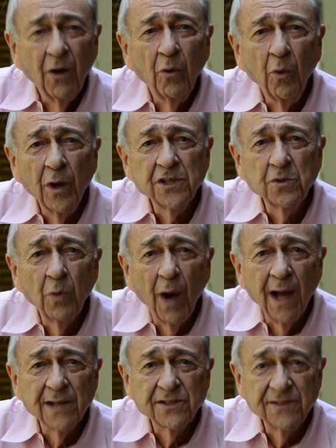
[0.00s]
which
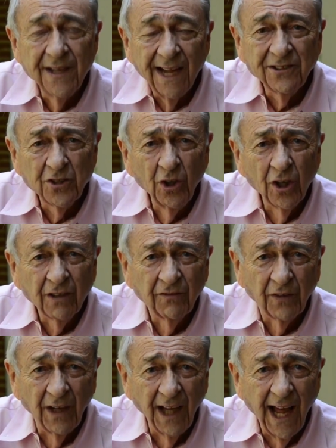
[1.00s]
was not to look
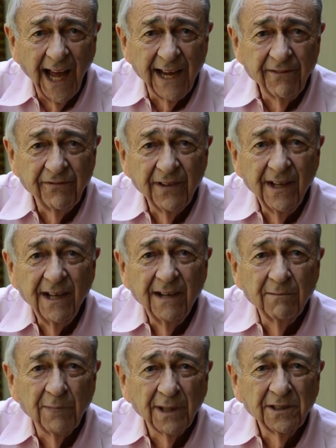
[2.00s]
for life,
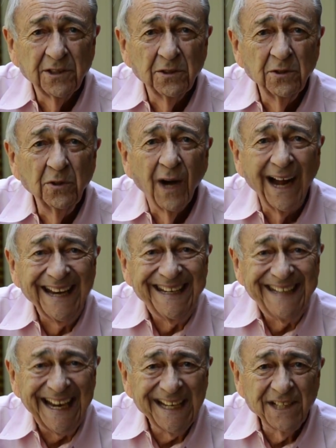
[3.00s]
but to
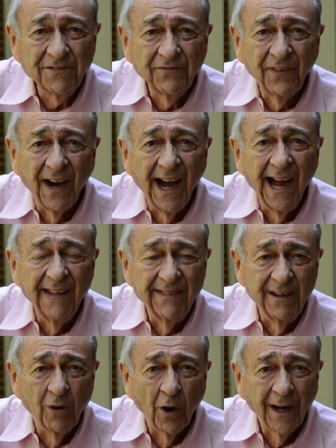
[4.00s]
identify
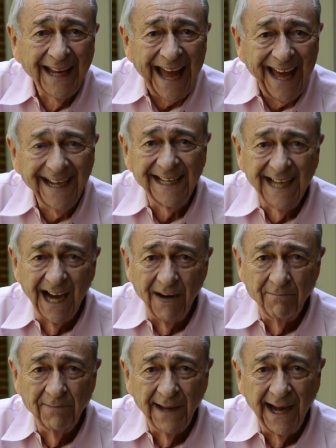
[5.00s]
the organic
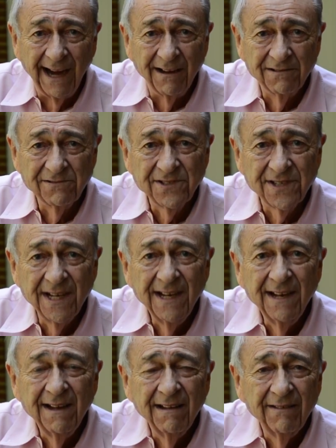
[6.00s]
compounds
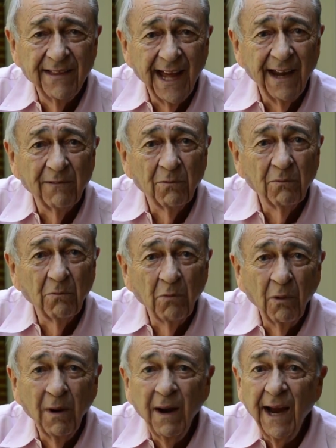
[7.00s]
that
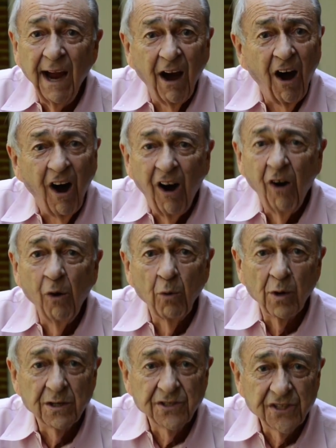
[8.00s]
we all
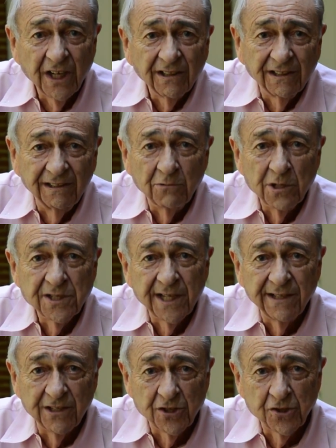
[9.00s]
were certain was
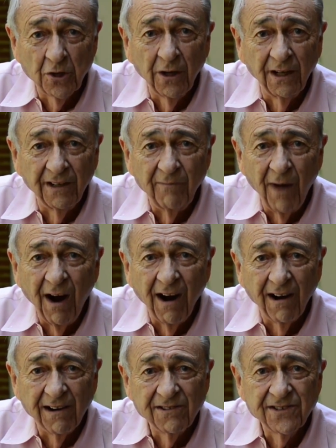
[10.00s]
in the soil of
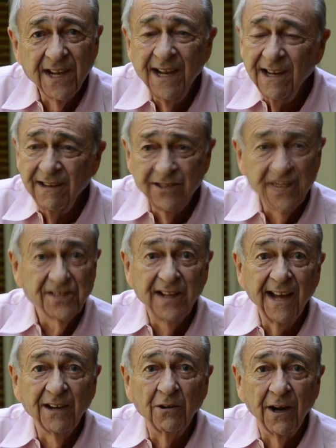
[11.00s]
Mars, just
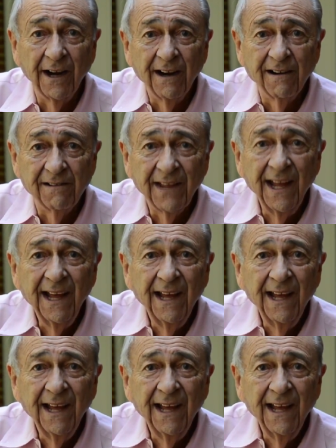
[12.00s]
like on Earth.